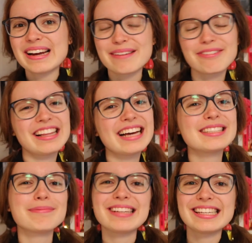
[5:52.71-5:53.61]
If you liked
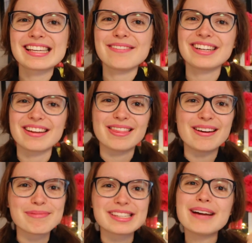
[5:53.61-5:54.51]
it, please give it a
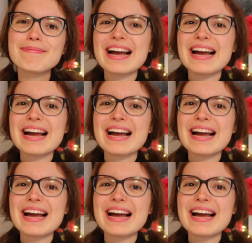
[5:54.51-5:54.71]
thumbs up